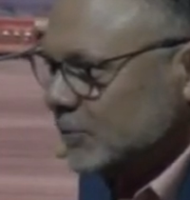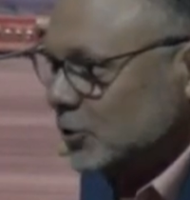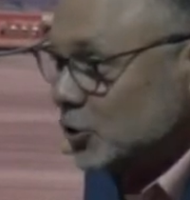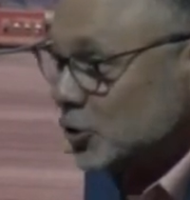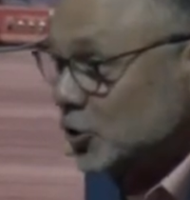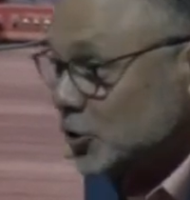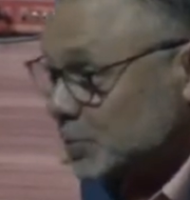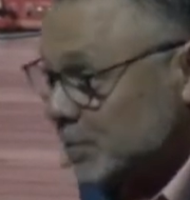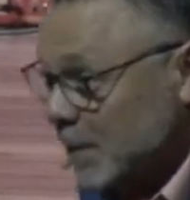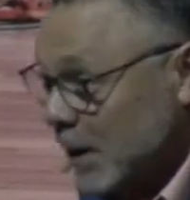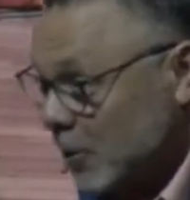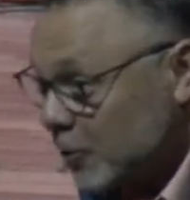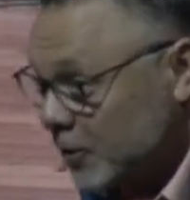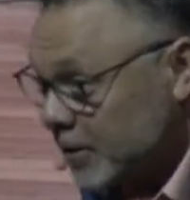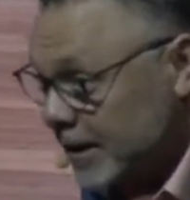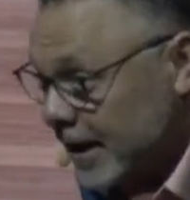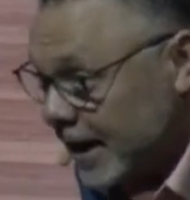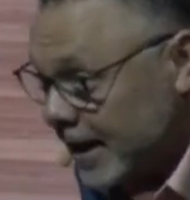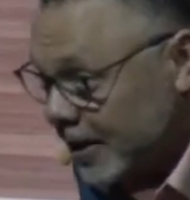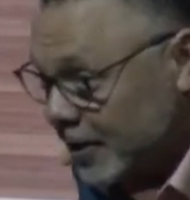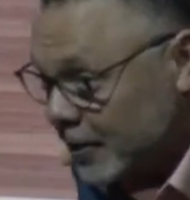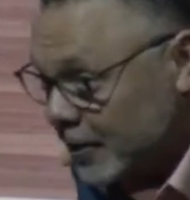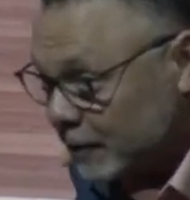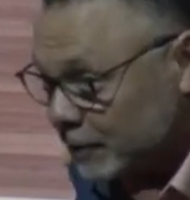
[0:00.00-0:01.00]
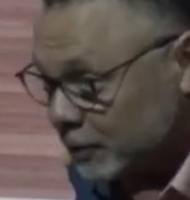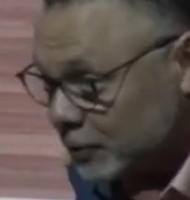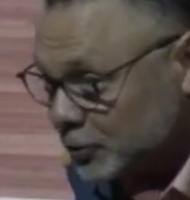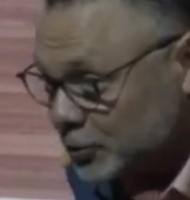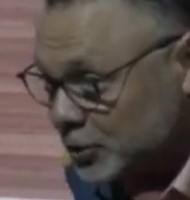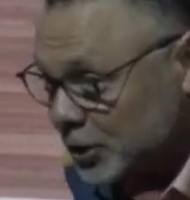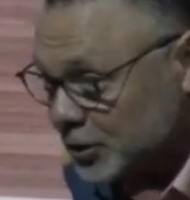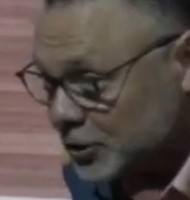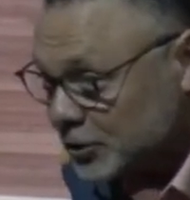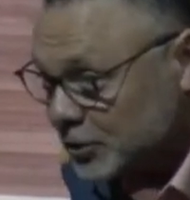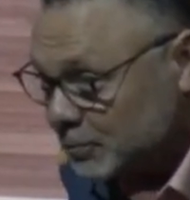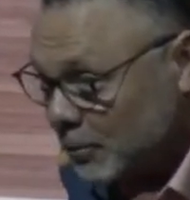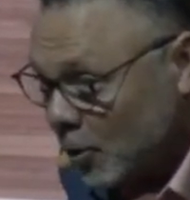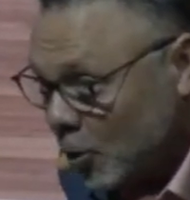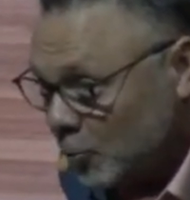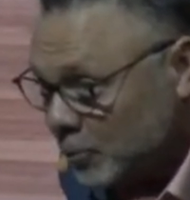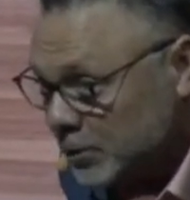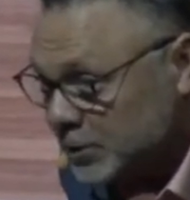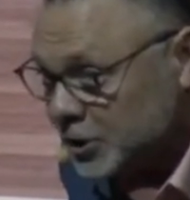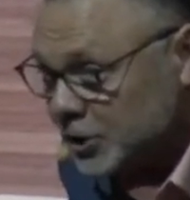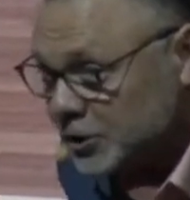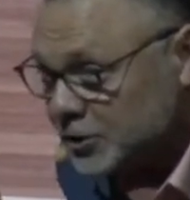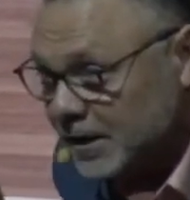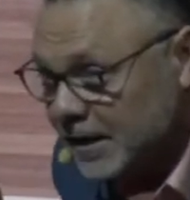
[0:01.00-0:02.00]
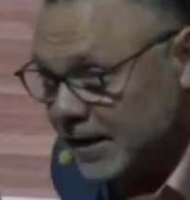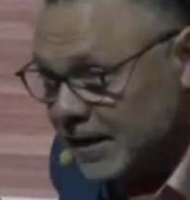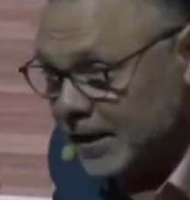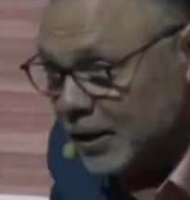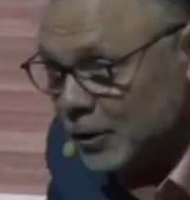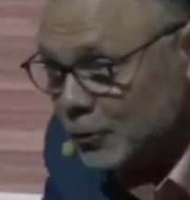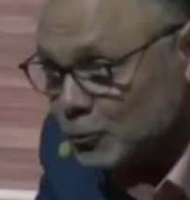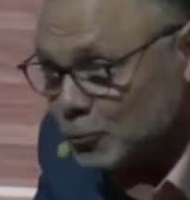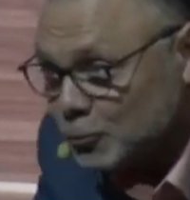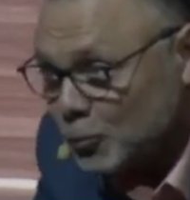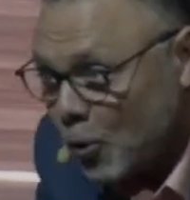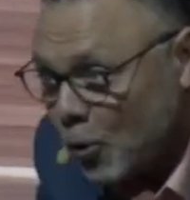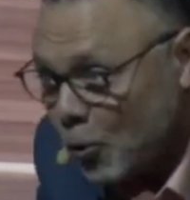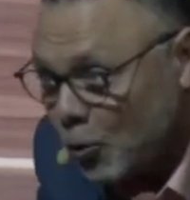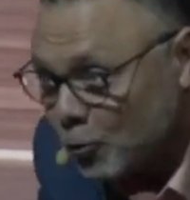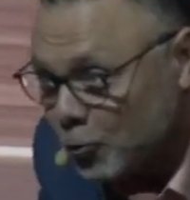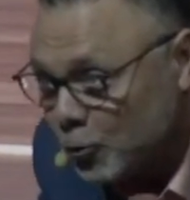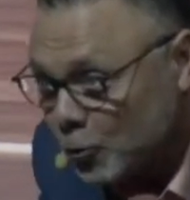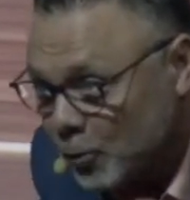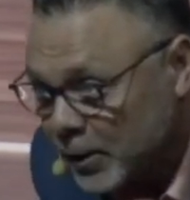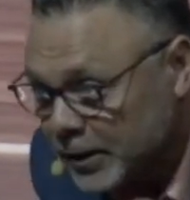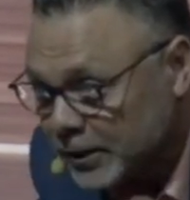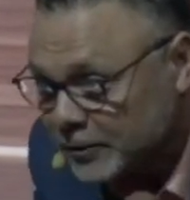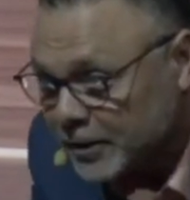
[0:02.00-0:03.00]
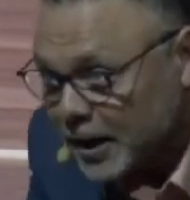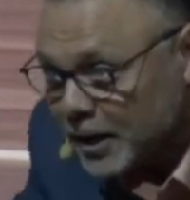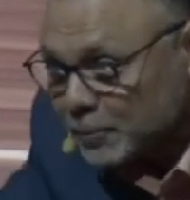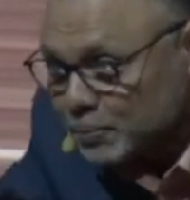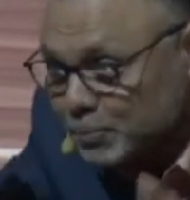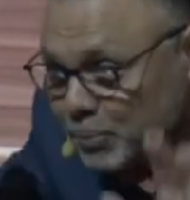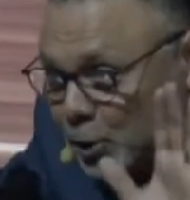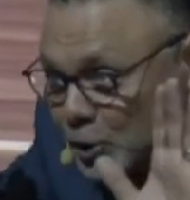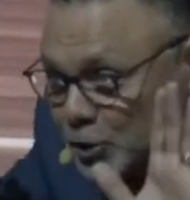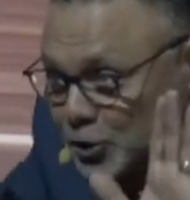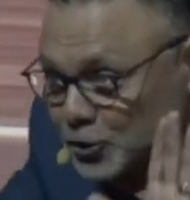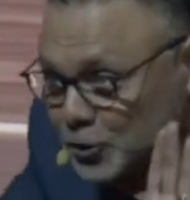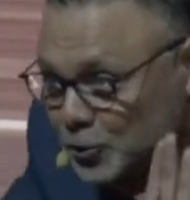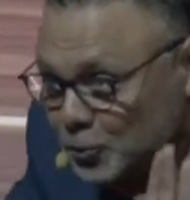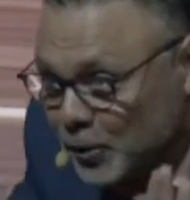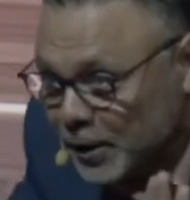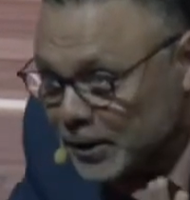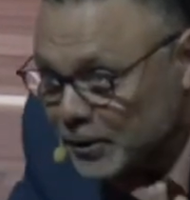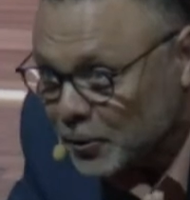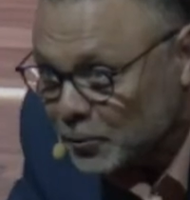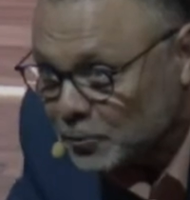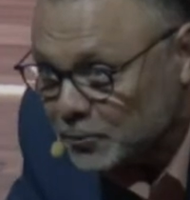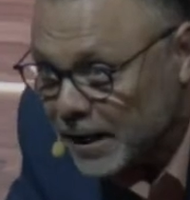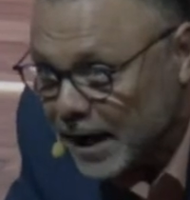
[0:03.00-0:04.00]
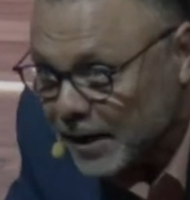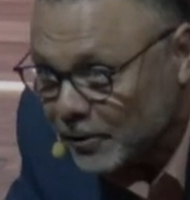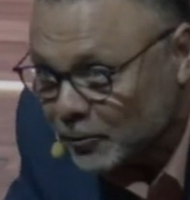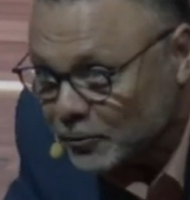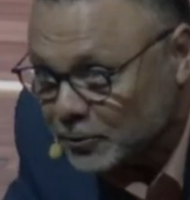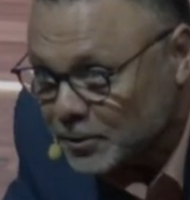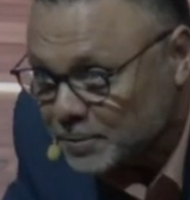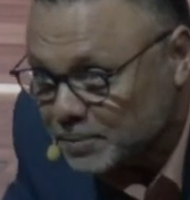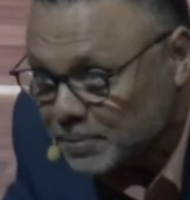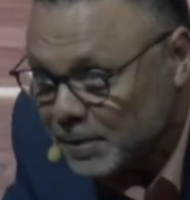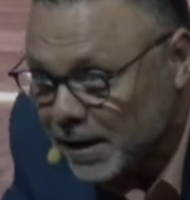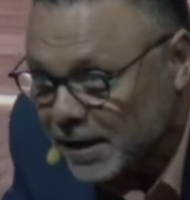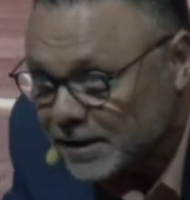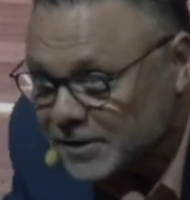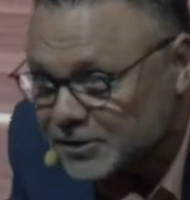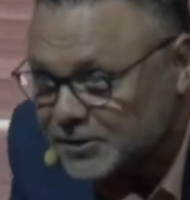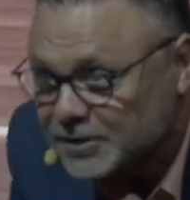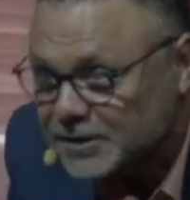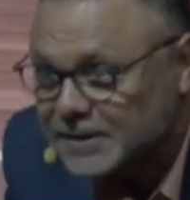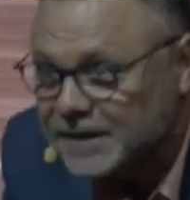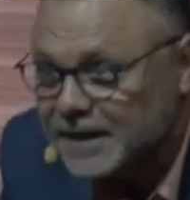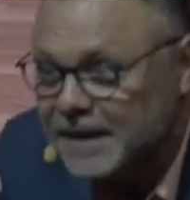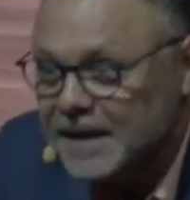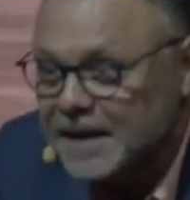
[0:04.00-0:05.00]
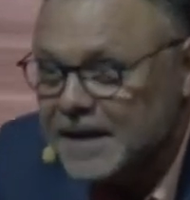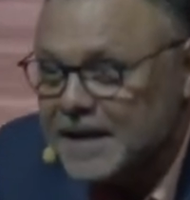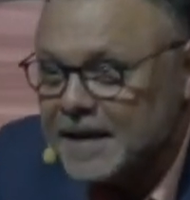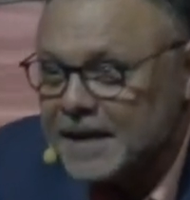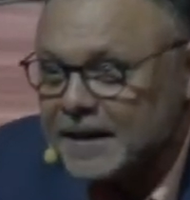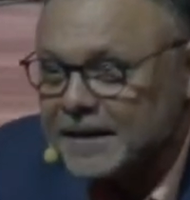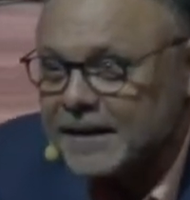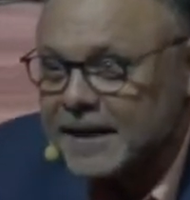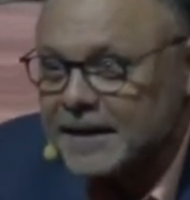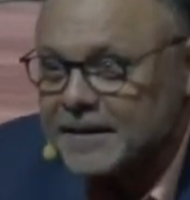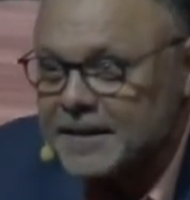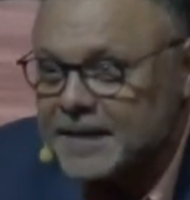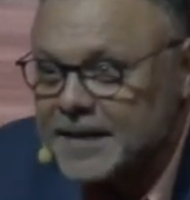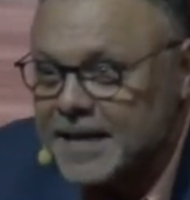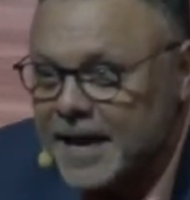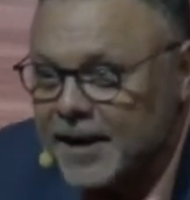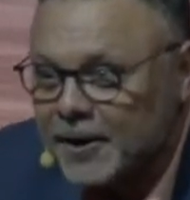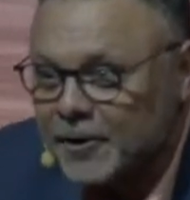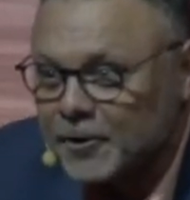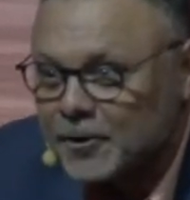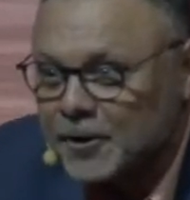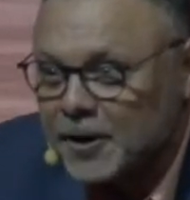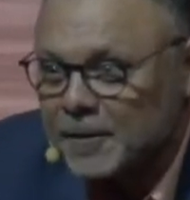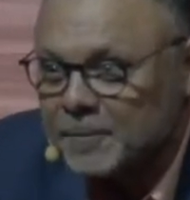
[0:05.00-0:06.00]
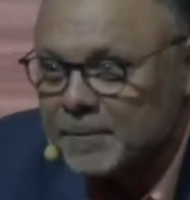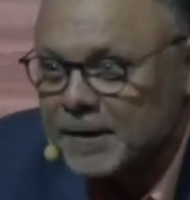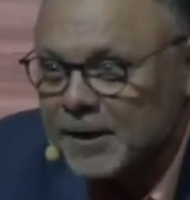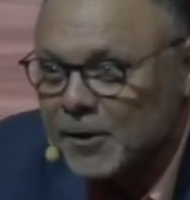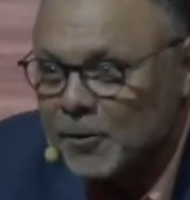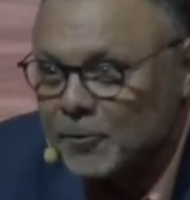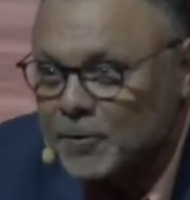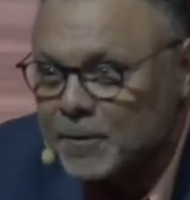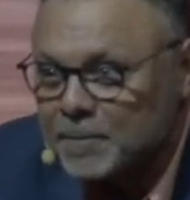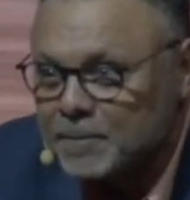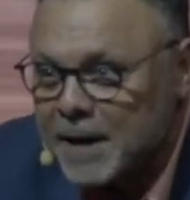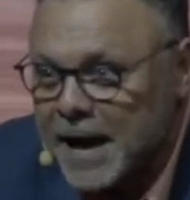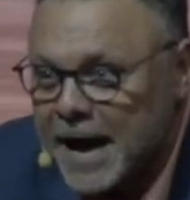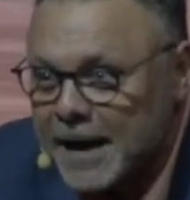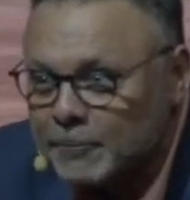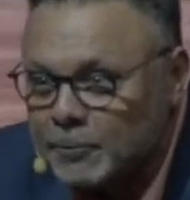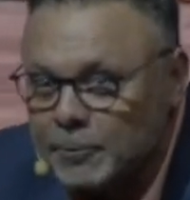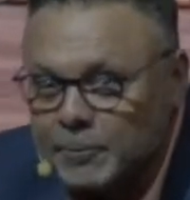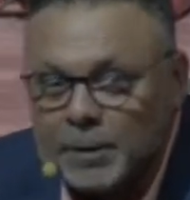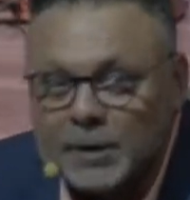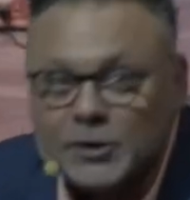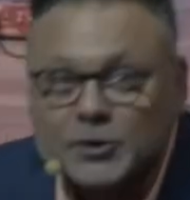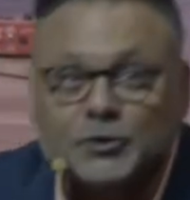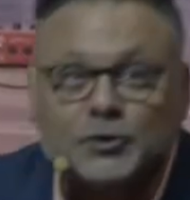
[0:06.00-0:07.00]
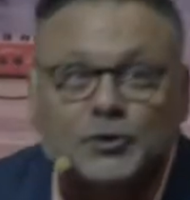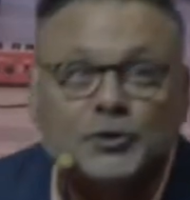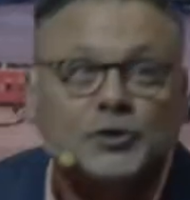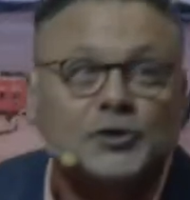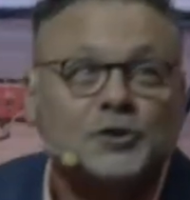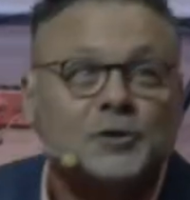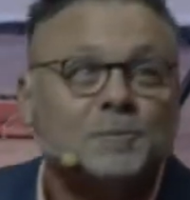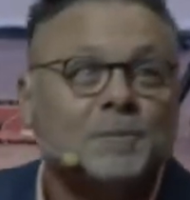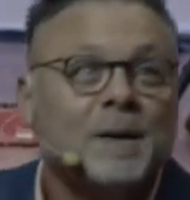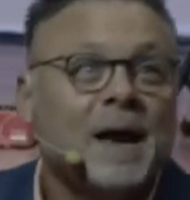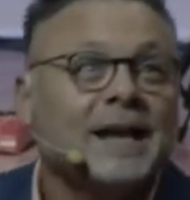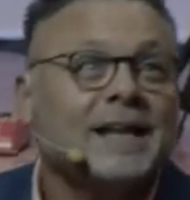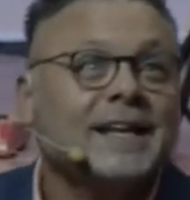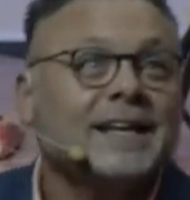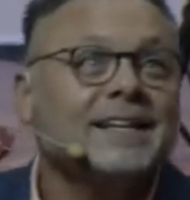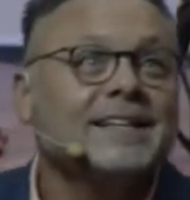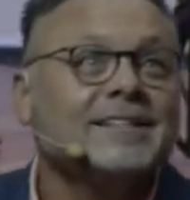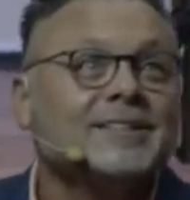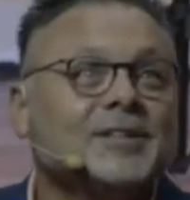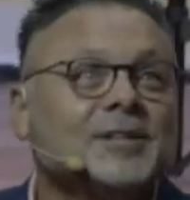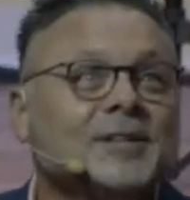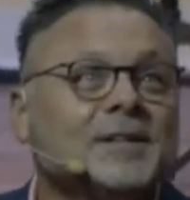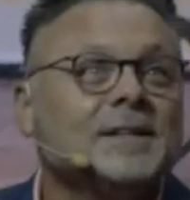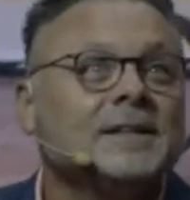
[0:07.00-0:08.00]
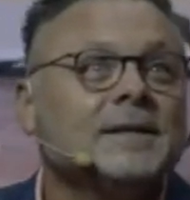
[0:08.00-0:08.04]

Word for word: You smell the air for just a moment. Just roll the window down, push the window down on the bus, and let the air come in on the Bible bus. Do you smell it?